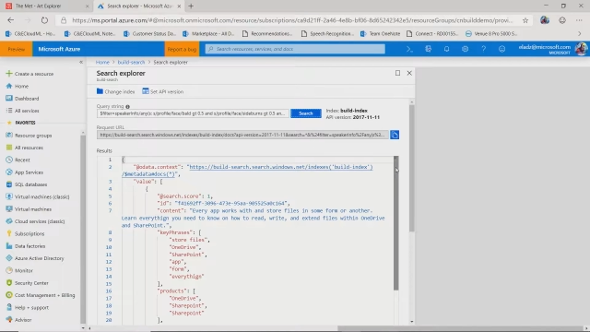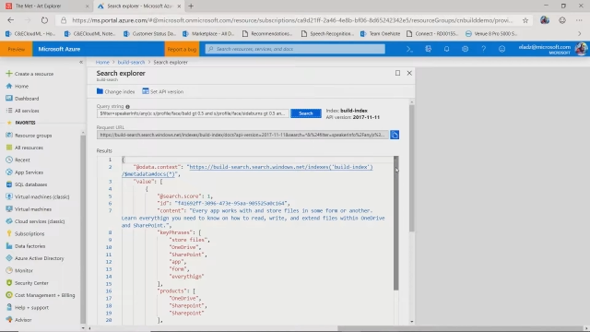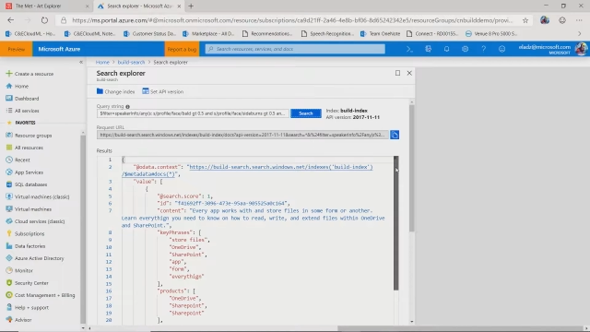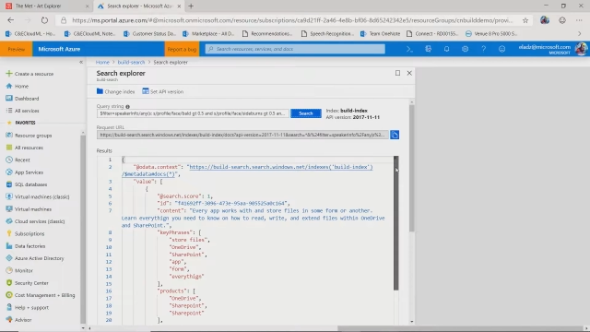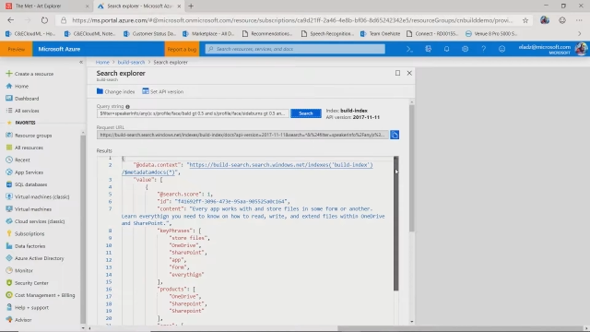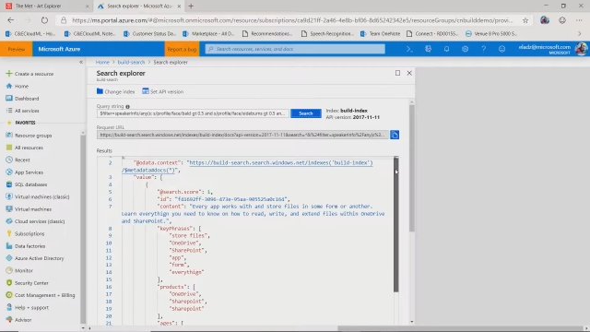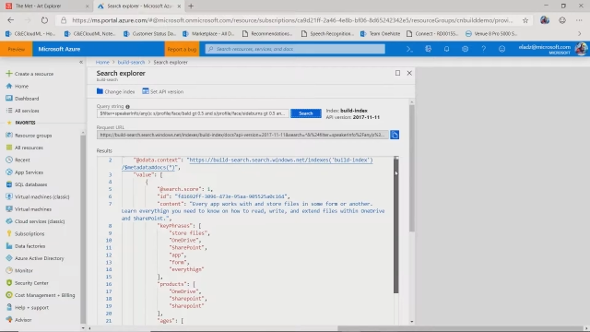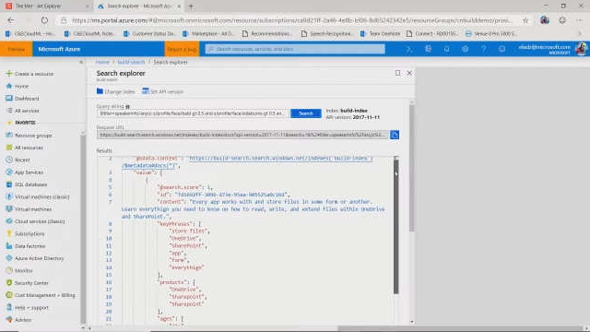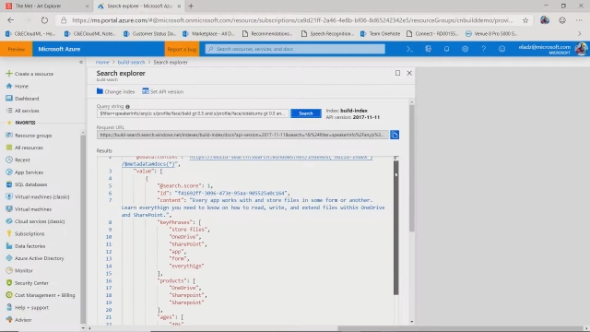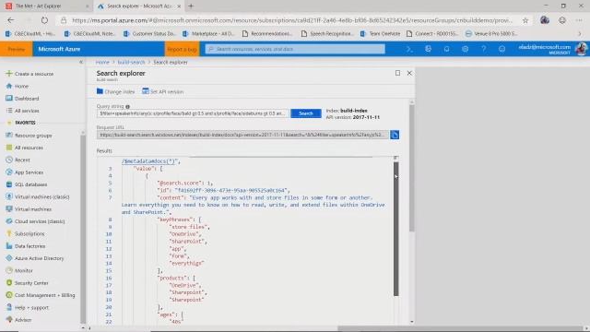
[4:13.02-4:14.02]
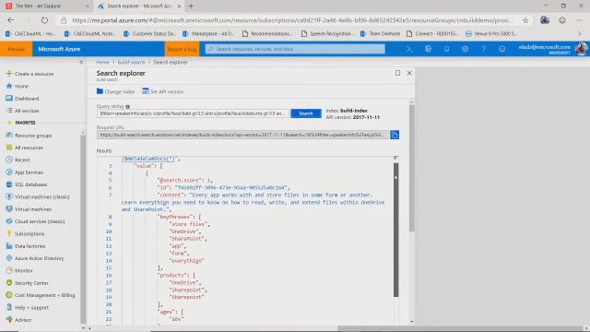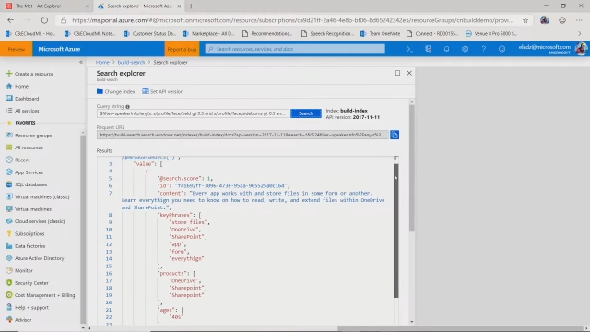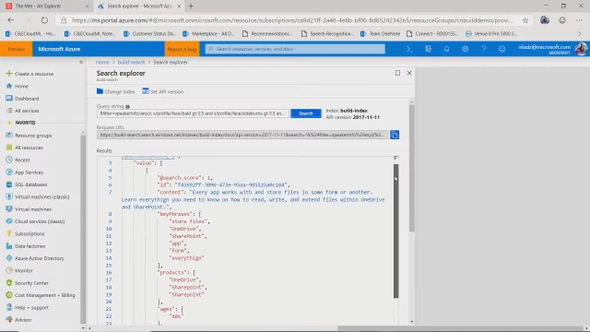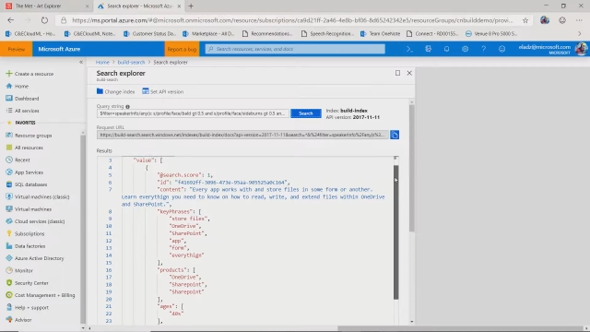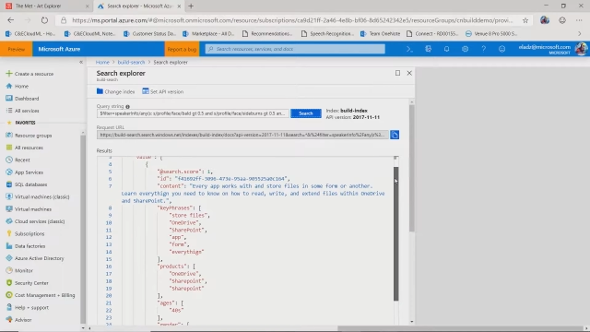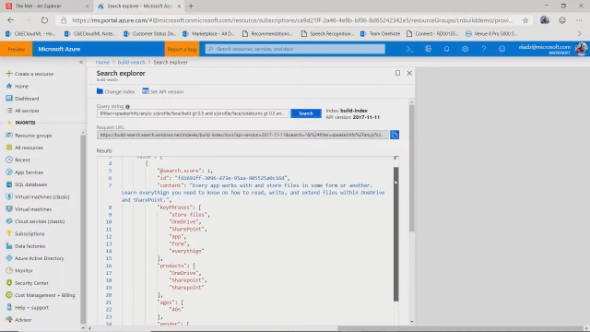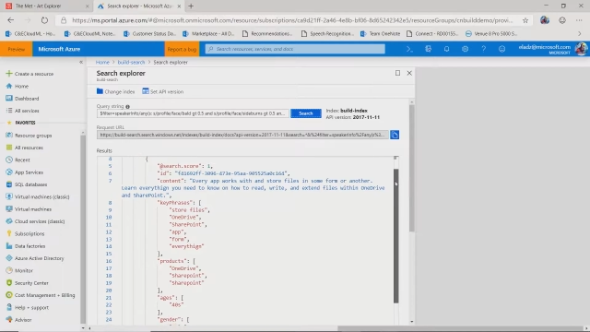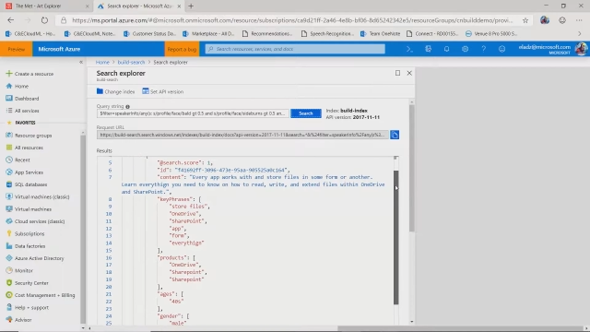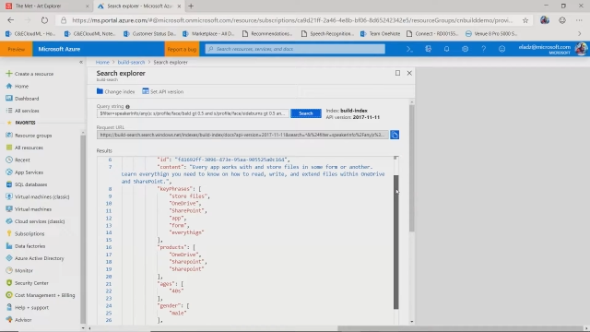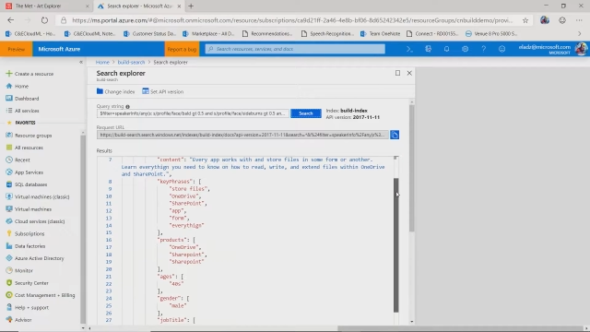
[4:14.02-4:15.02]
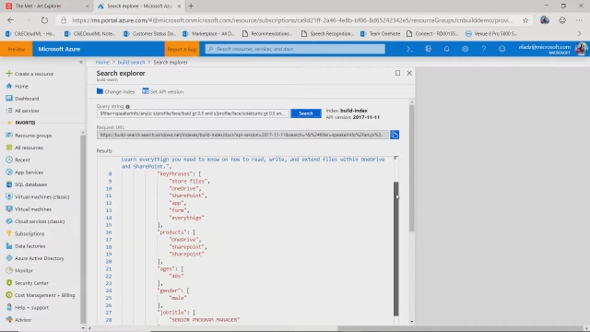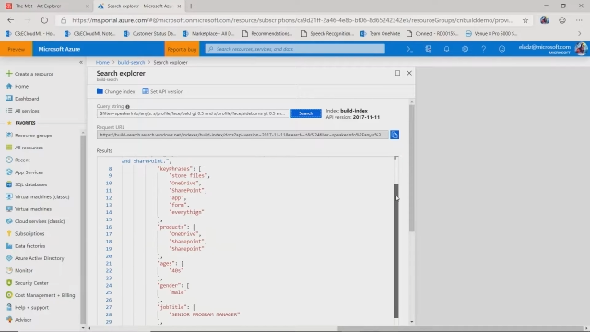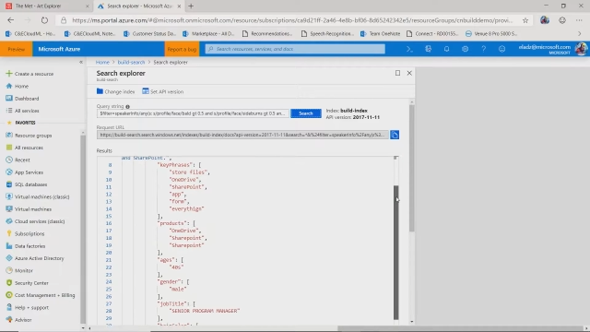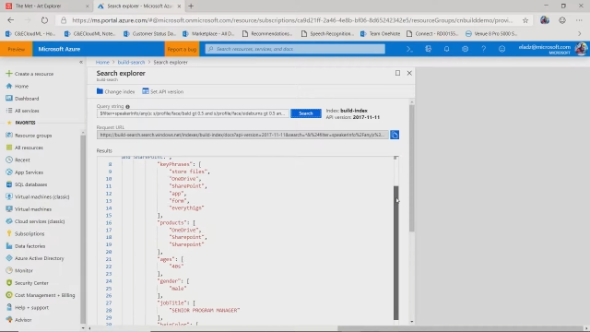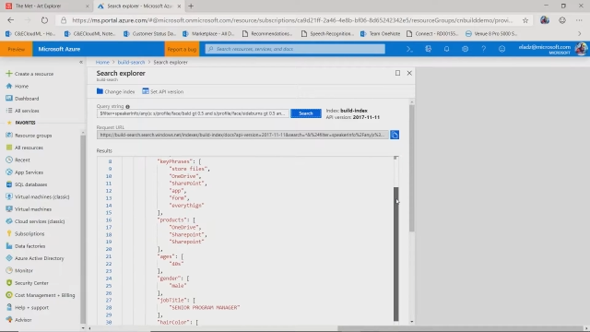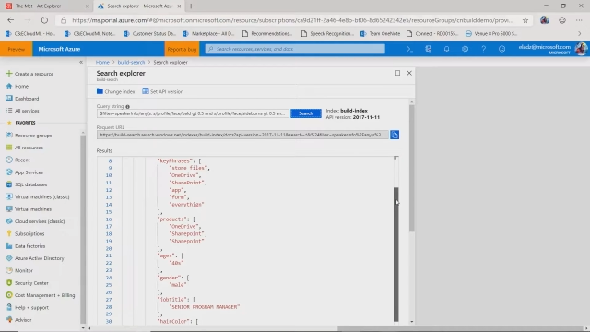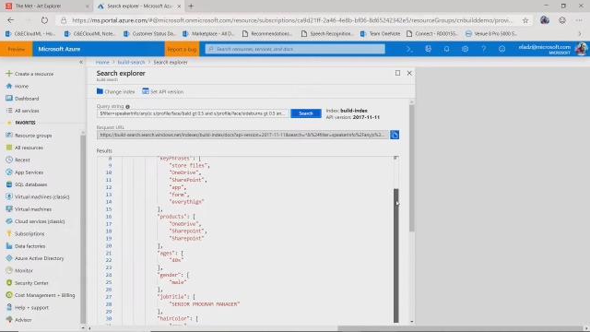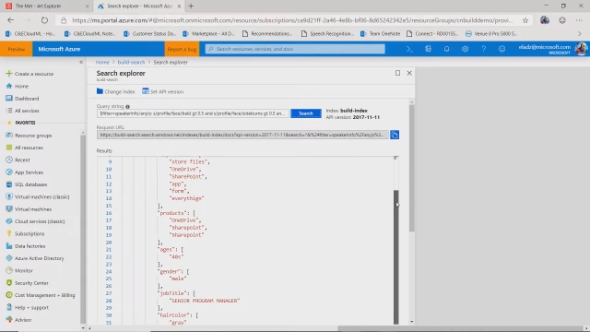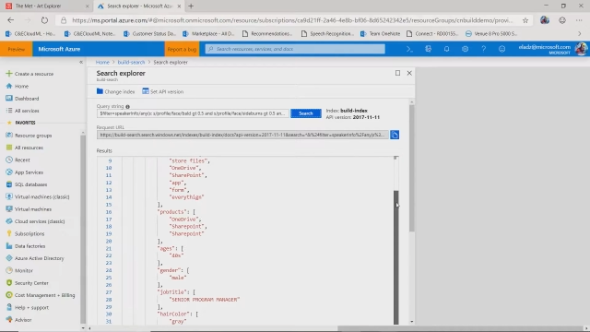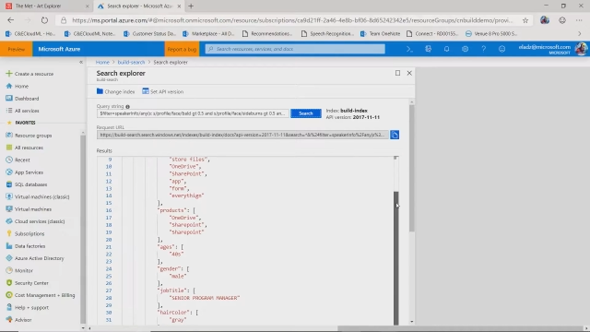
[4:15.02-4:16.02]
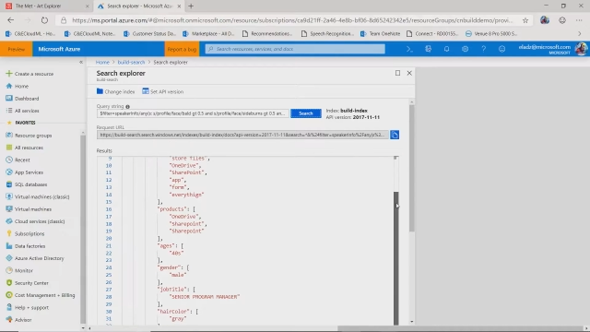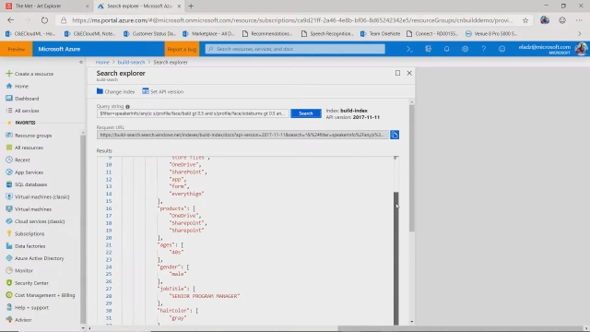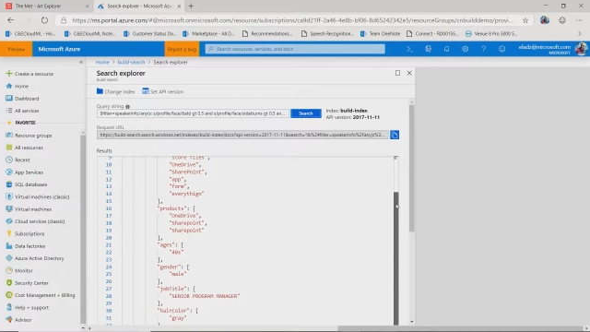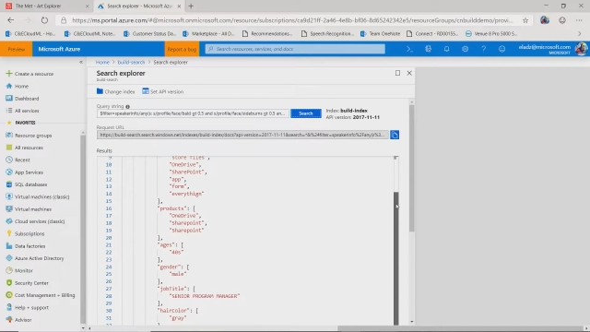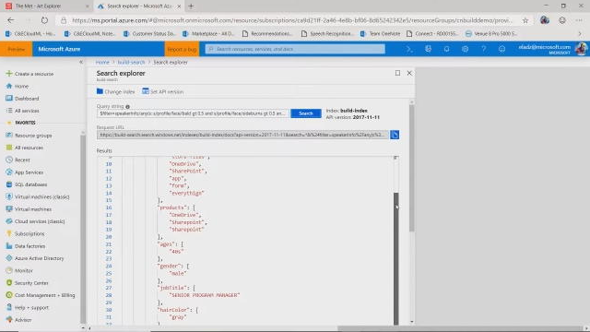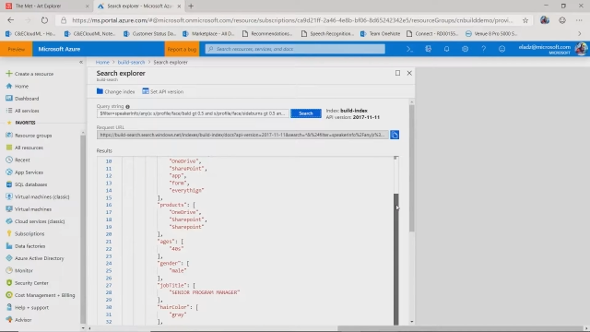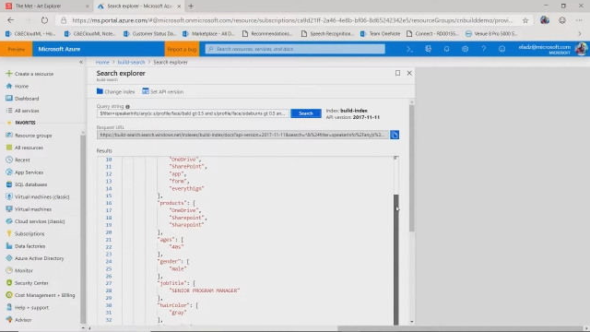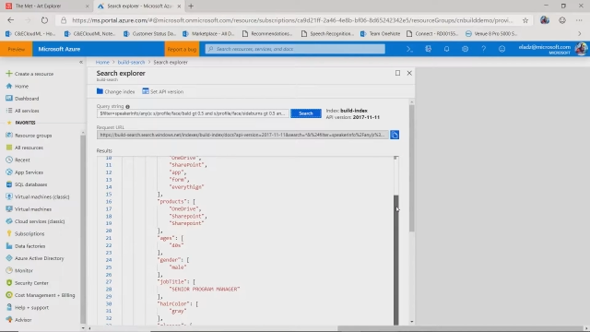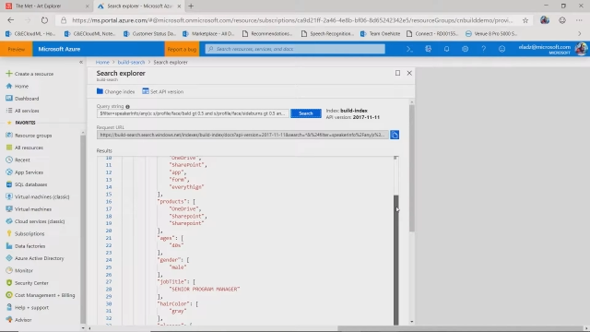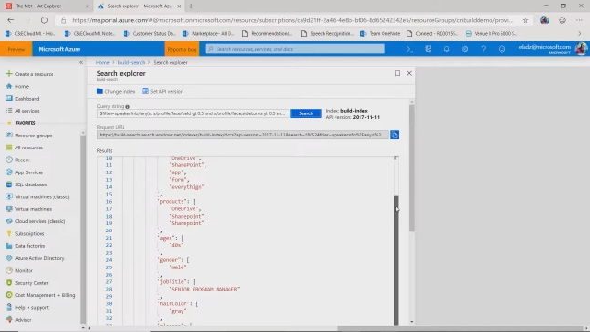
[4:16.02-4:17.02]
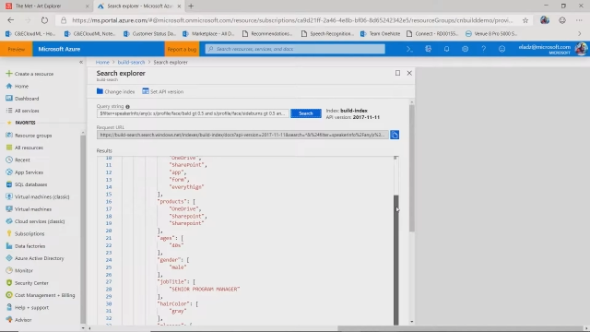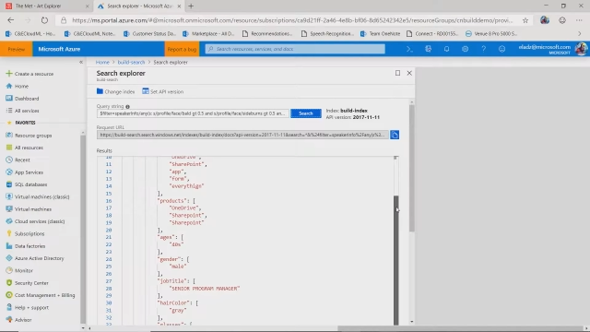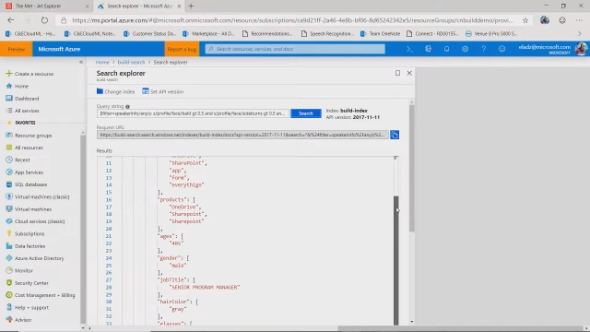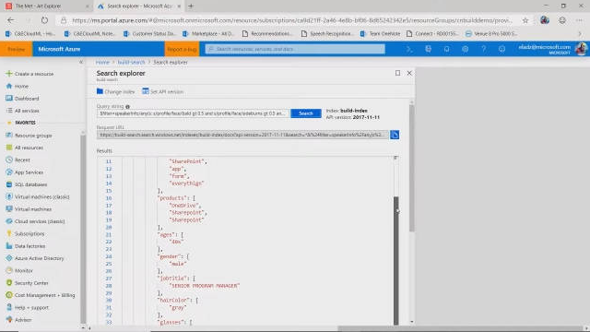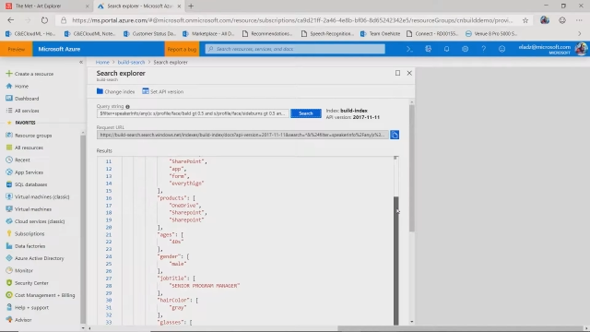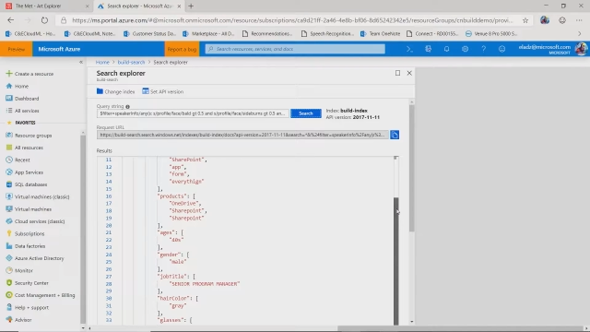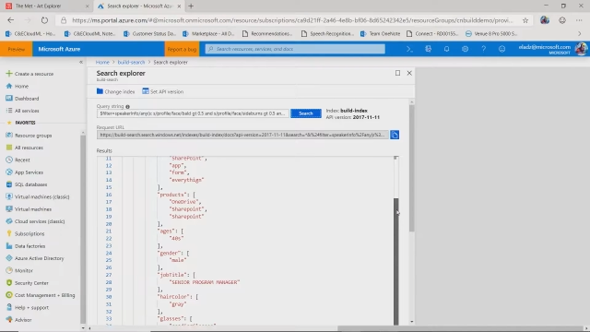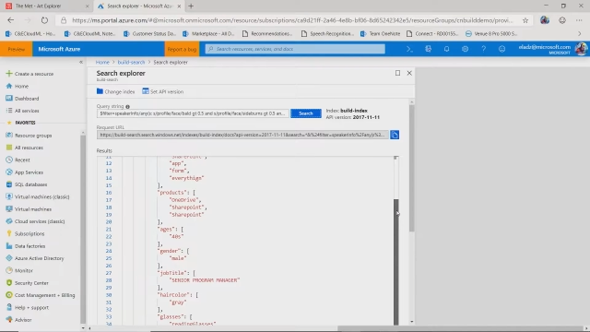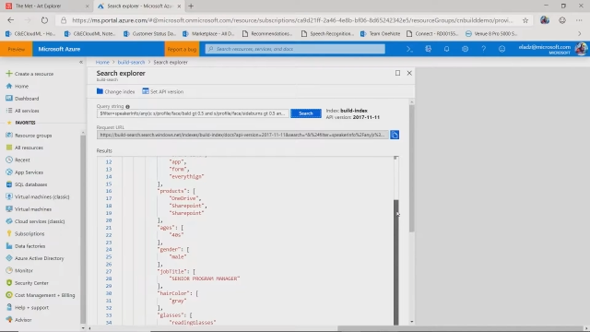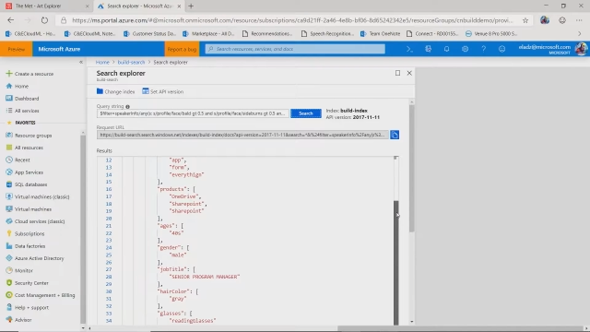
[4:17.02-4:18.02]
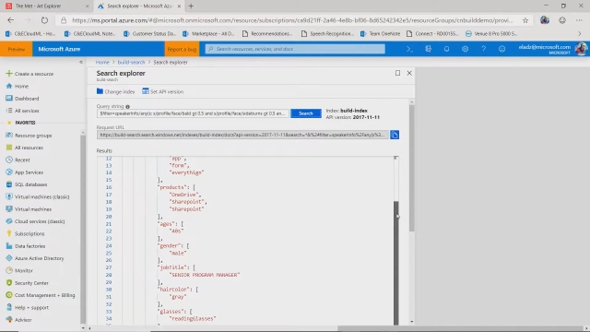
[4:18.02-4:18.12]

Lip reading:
Nobody's mouth can be seen.